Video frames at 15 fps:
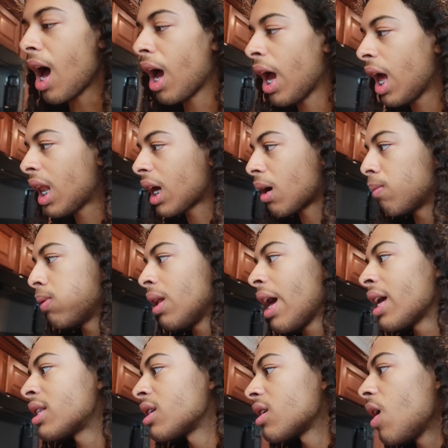had like a
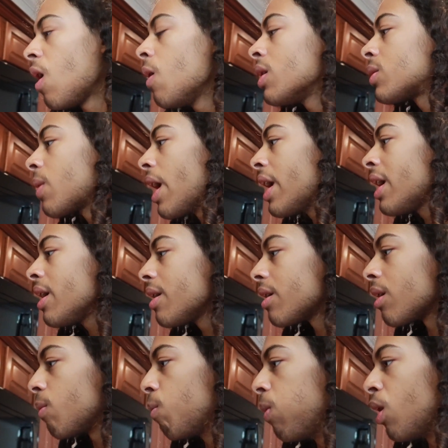plastic, oh, it's right
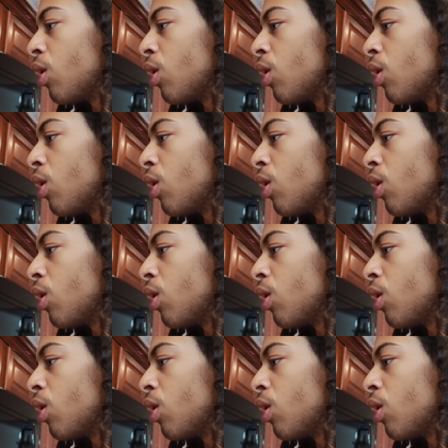here. Boom.